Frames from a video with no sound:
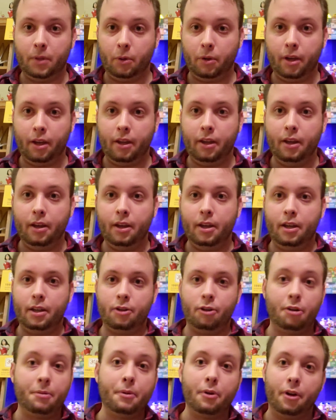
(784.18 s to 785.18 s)
Okay?
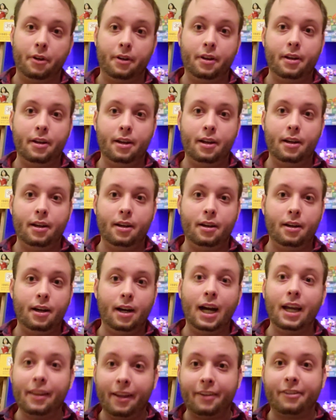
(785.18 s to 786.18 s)
Don't get me wrong.
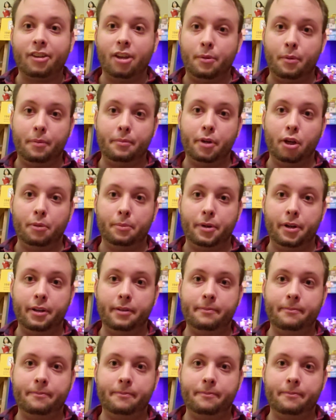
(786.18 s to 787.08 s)
I like Simon Belmont.